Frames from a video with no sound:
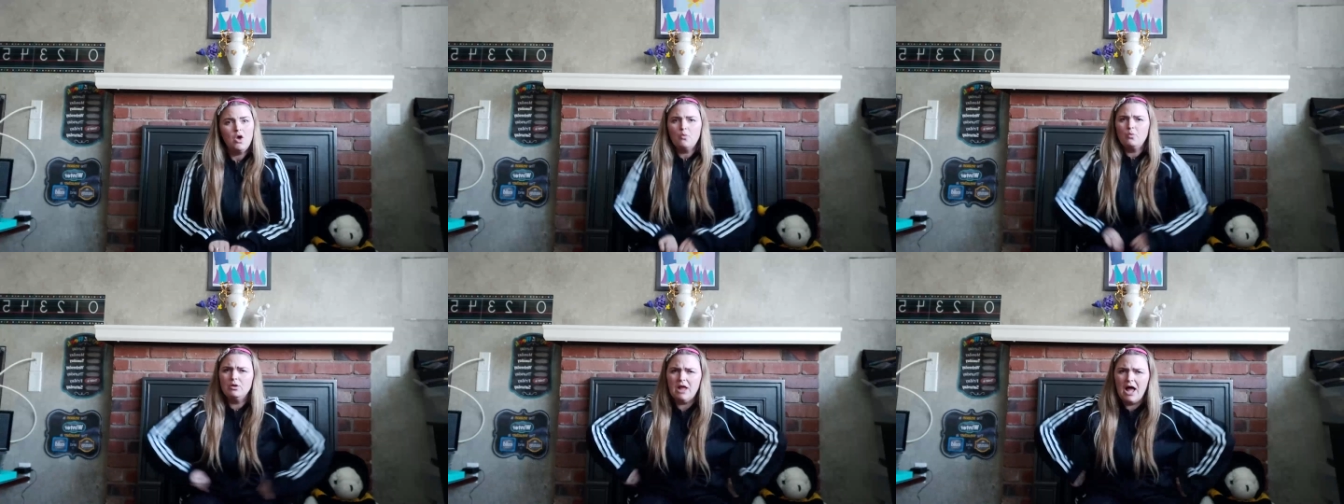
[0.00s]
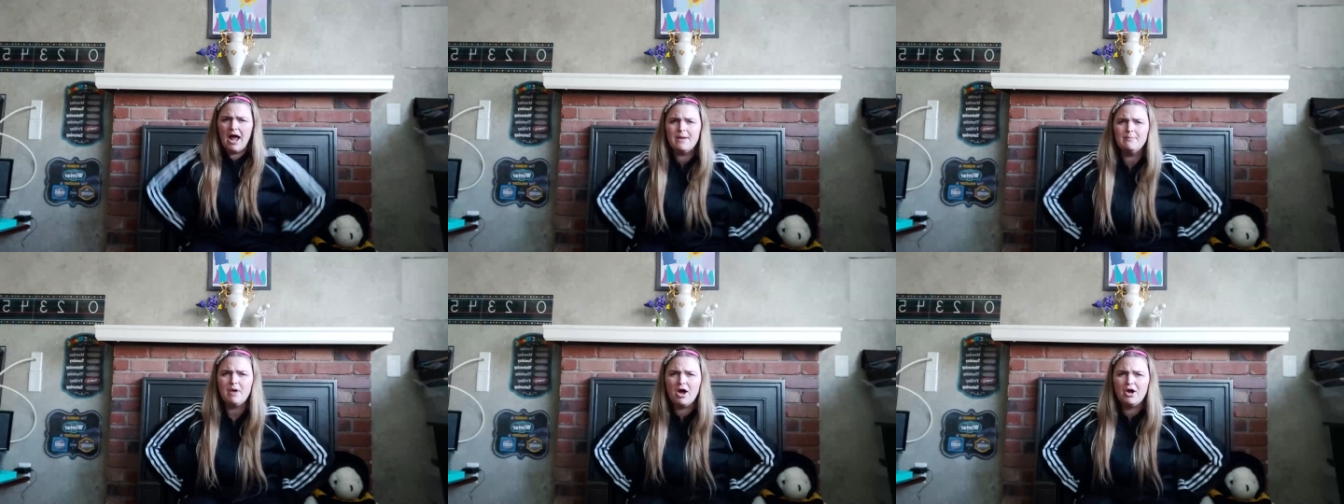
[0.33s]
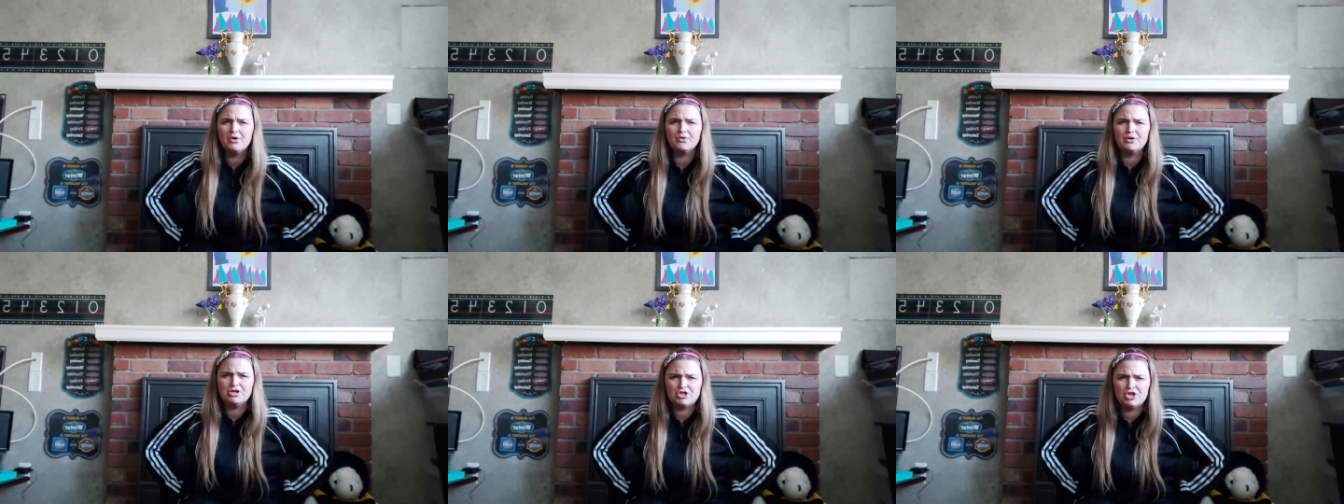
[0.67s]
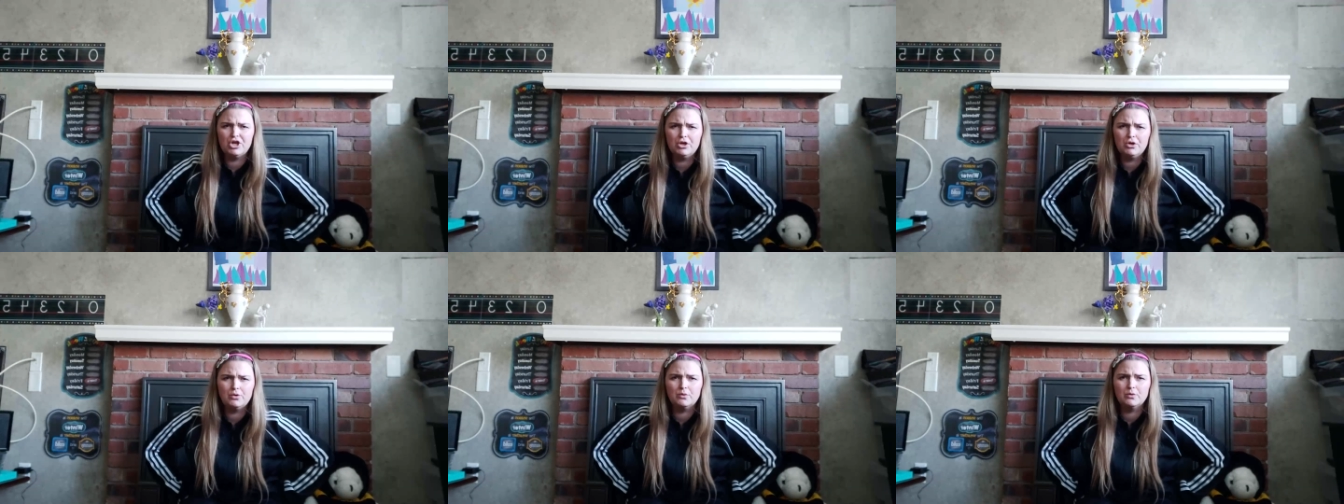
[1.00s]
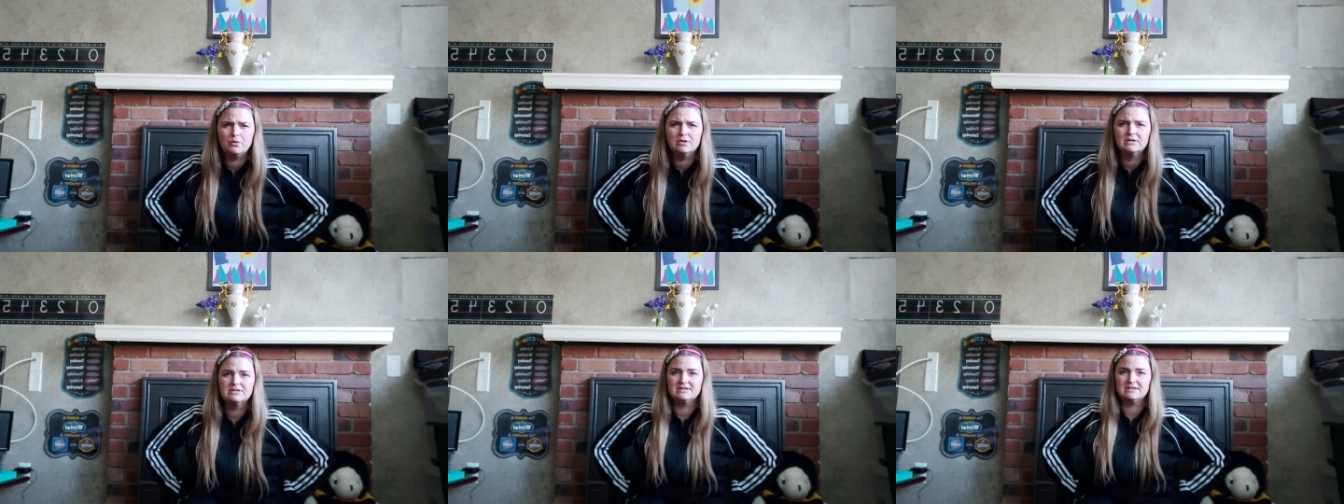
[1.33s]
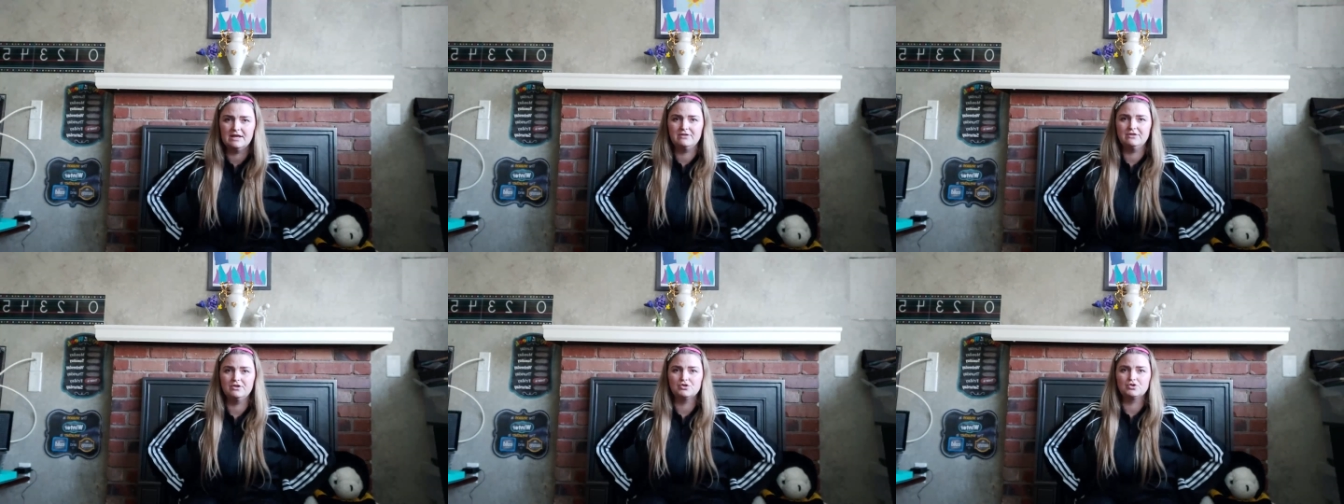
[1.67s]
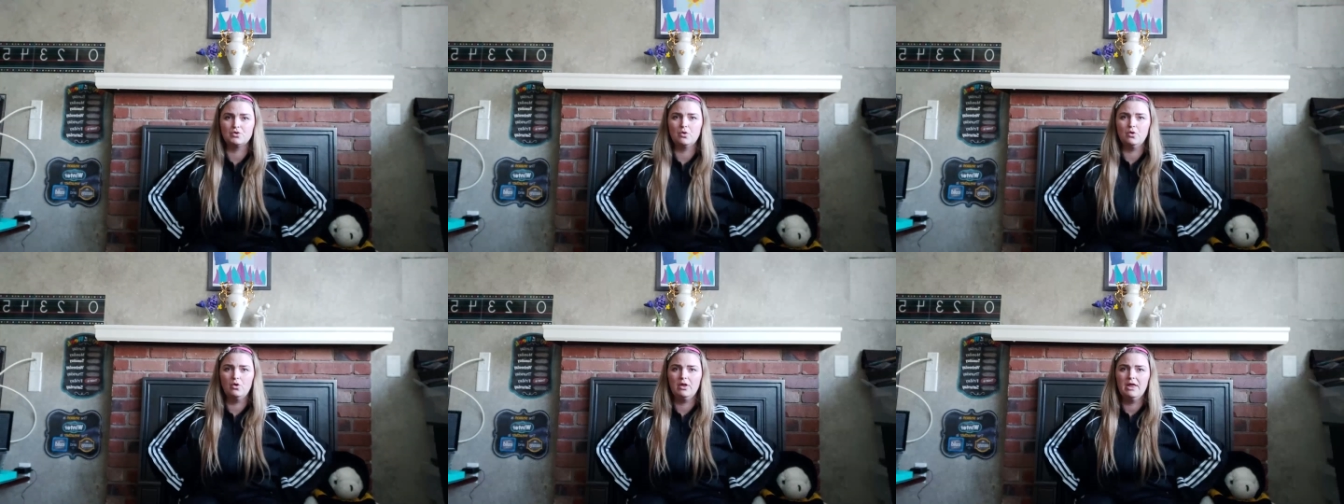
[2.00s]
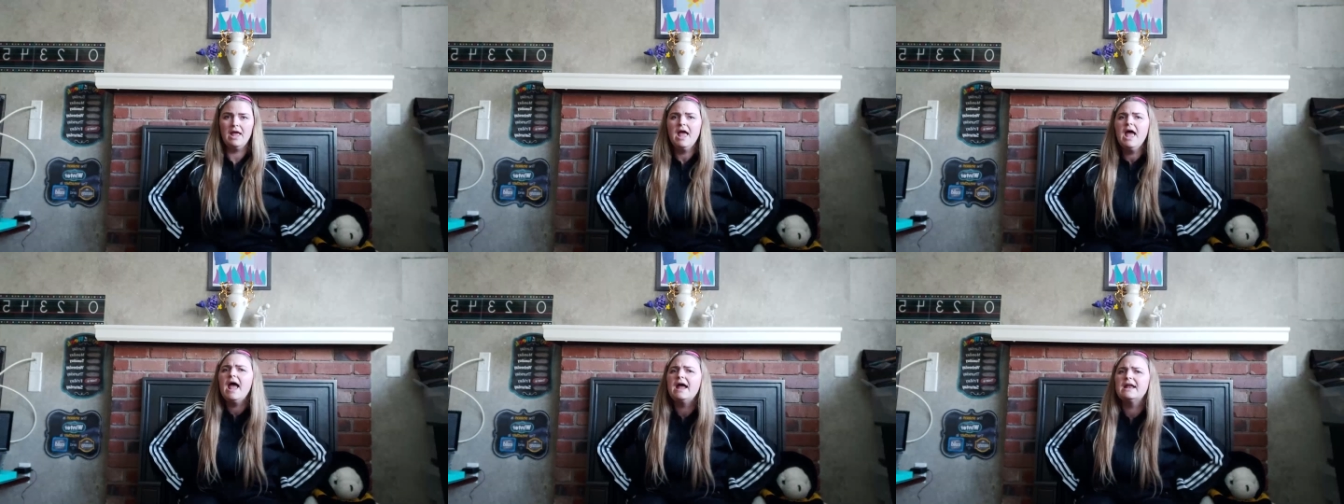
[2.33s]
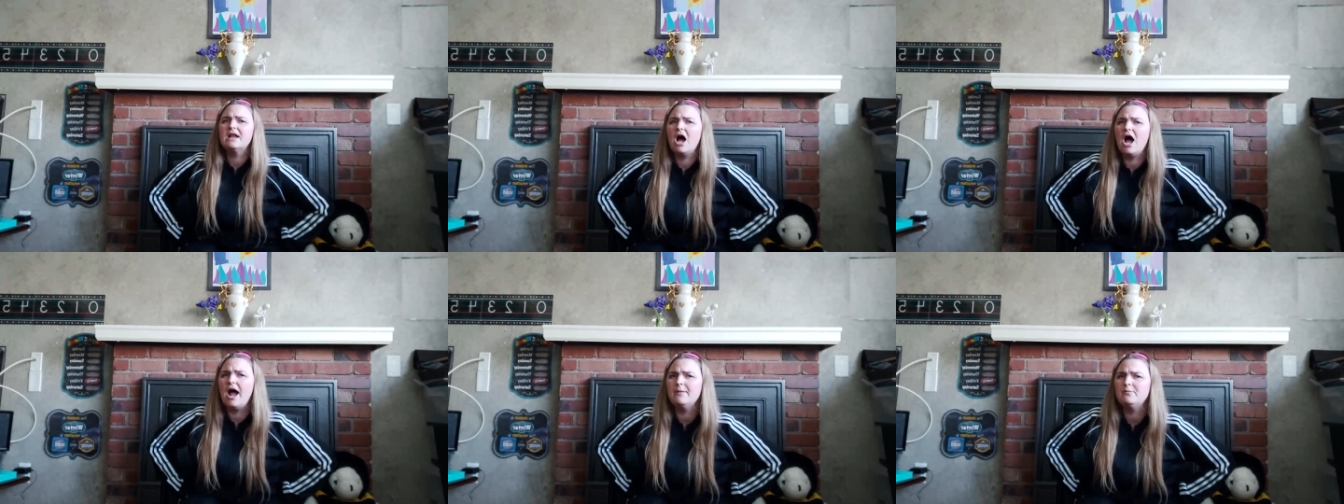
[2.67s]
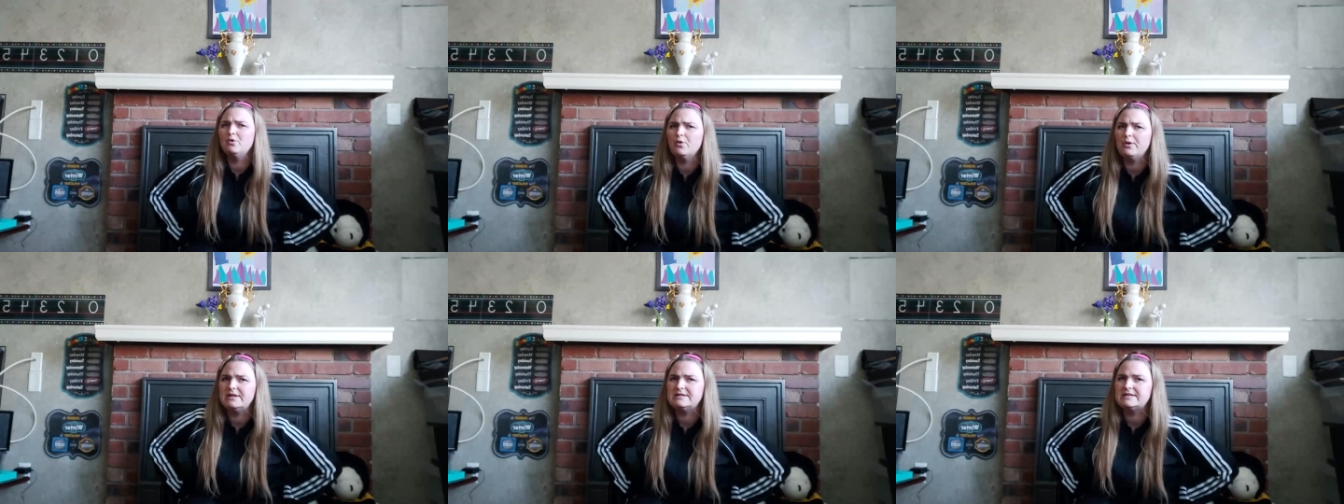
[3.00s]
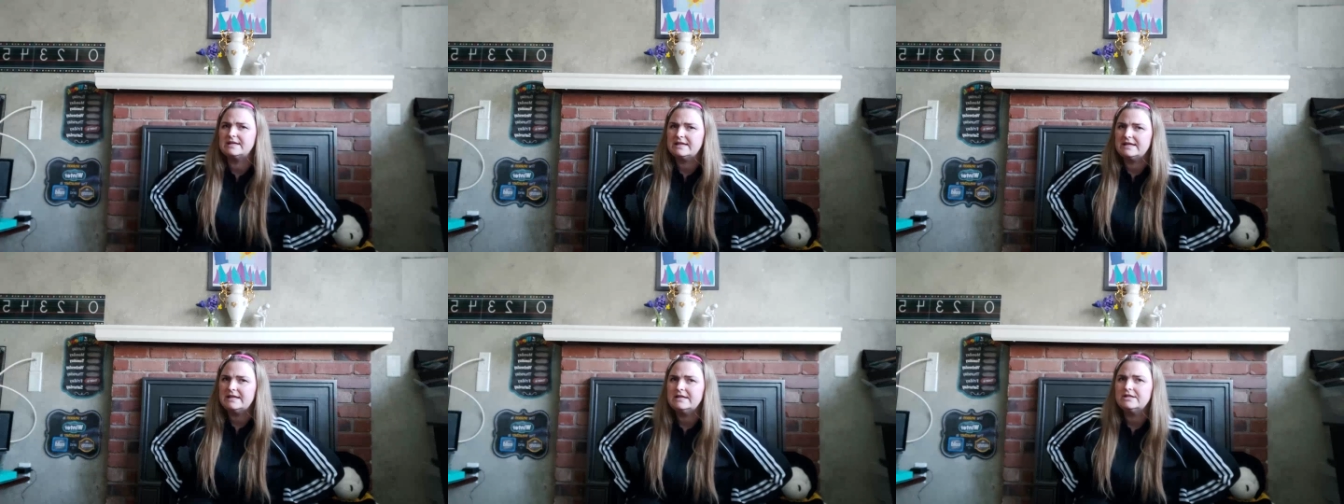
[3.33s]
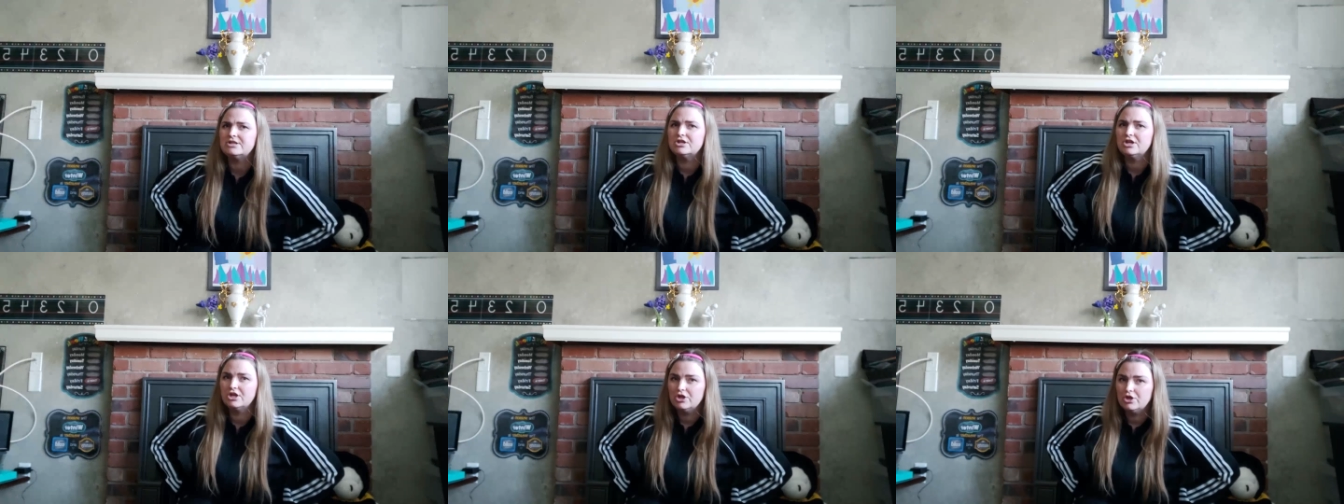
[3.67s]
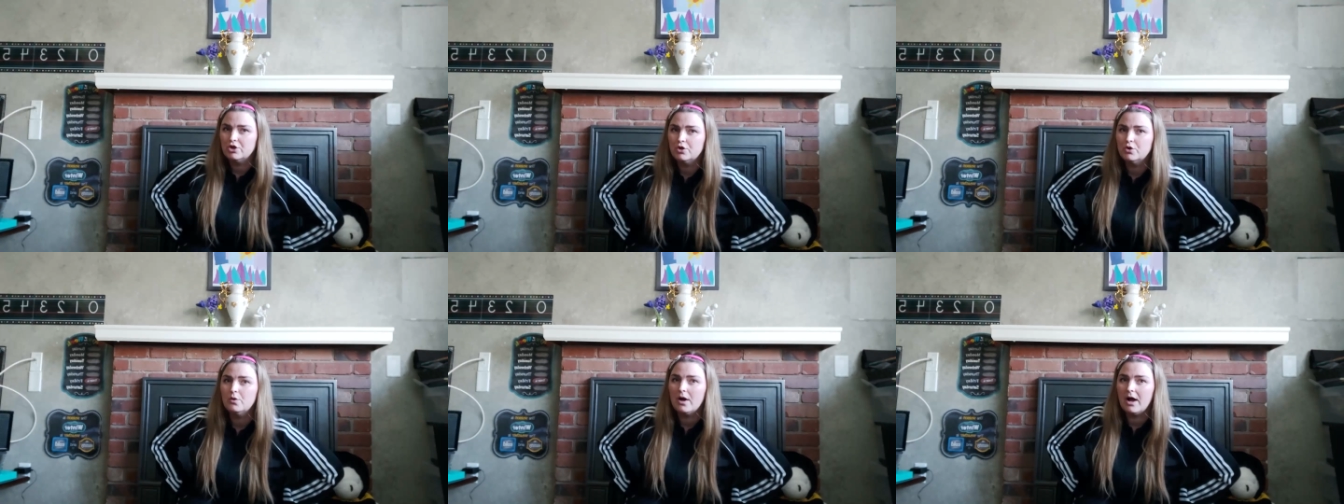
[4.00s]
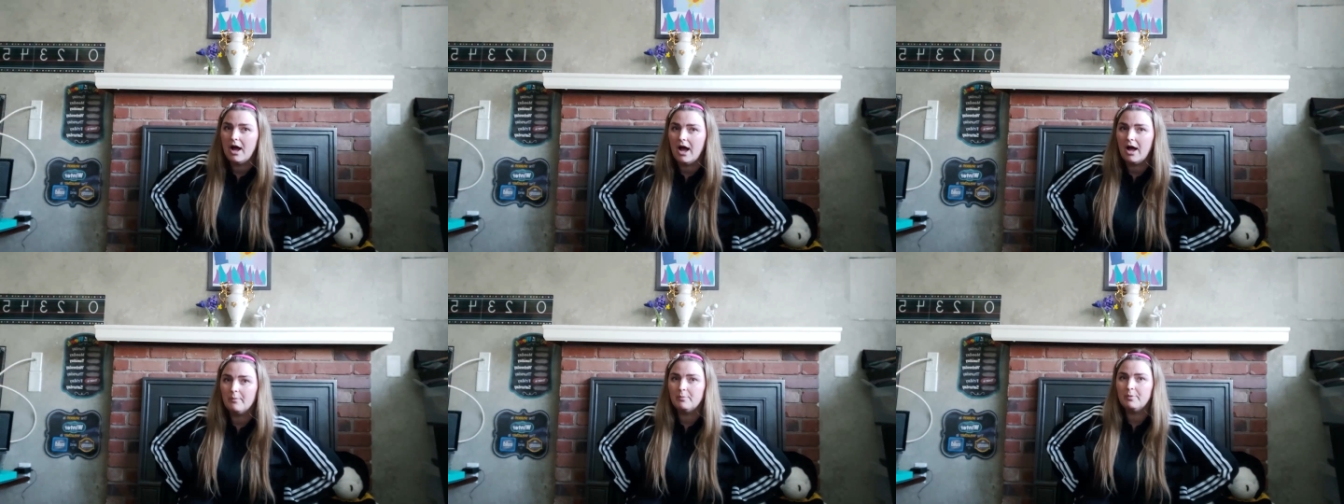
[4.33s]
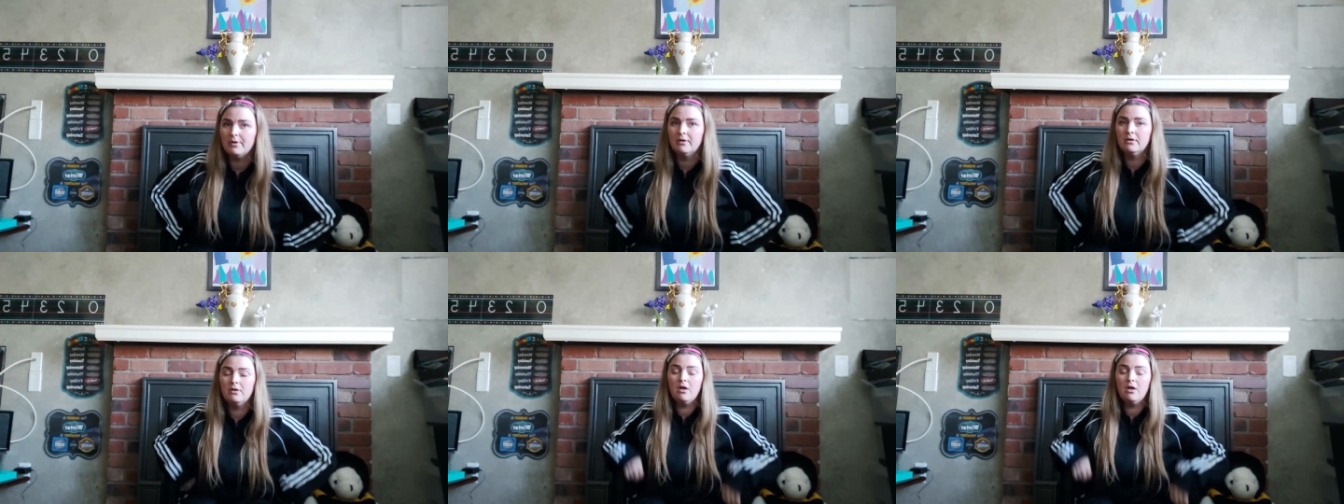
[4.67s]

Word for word: Well, I'm hungry too, said the troll, and I'm going to eat you up.